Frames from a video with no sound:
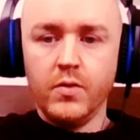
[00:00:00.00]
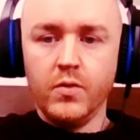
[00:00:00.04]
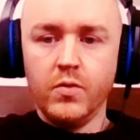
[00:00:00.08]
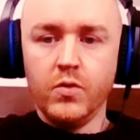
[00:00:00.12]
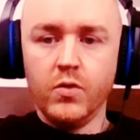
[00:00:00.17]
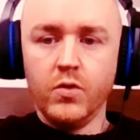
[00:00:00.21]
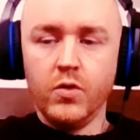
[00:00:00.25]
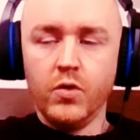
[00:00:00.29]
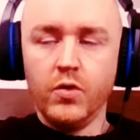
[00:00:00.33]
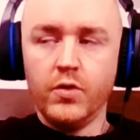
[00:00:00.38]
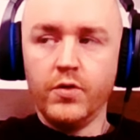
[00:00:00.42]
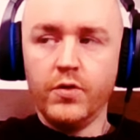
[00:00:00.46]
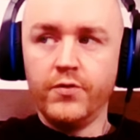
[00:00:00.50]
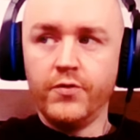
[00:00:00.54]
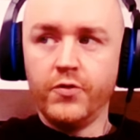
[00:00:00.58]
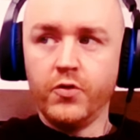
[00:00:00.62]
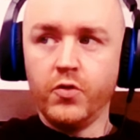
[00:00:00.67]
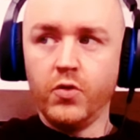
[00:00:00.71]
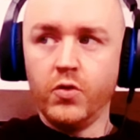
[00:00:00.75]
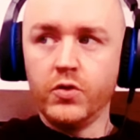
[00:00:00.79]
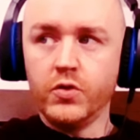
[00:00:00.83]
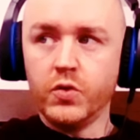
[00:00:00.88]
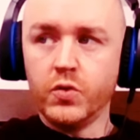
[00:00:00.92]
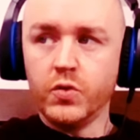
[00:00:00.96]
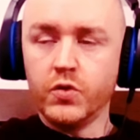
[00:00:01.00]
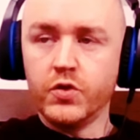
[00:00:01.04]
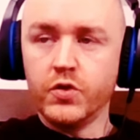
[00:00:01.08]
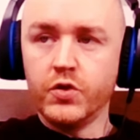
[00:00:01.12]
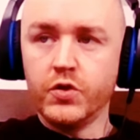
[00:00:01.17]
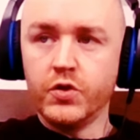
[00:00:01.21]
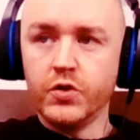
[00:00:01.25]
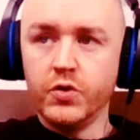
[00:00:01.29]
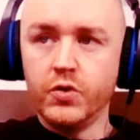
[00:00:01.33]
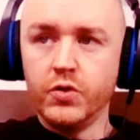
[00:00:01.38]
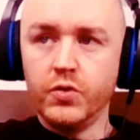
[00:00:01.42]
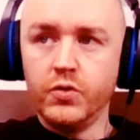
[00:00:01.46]
We're looking for all sorts
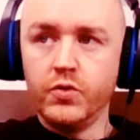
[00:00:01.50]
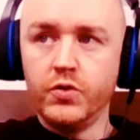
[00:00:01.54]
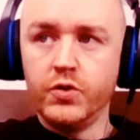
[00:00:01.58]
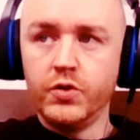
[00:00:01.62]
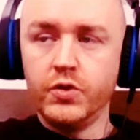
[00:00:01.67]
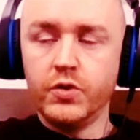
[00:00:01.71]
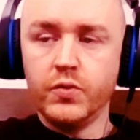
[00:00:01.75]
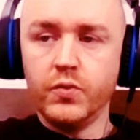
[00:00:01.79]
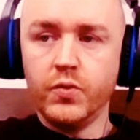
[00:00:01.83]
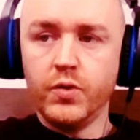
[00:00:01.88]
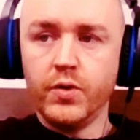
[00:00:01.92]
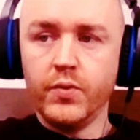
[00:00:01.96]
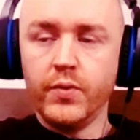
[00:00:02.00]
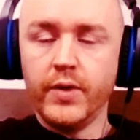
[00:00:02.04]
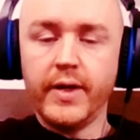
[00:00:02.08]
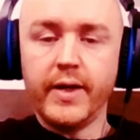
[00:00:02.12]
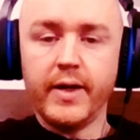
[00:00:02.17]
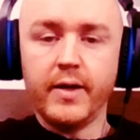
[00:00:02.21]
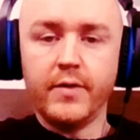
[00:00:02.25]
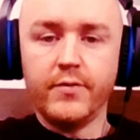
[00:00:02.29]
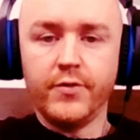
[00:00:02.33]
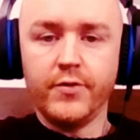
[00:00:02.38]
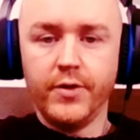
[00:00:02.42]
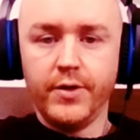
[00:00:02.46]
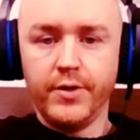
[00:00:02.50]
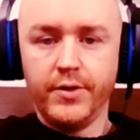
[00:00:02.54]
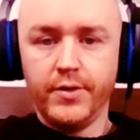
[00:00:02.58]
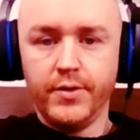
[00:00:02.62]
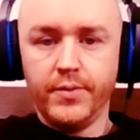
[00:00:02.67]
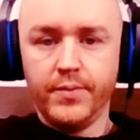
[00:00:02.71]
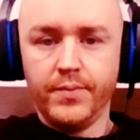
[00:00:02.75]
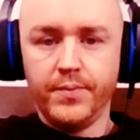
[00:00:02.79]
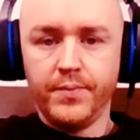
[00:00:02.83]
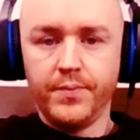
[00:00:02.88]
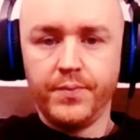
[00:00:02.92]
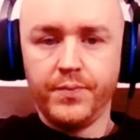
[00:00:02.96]
of solutions where we can't find
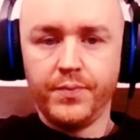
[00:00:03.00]
them.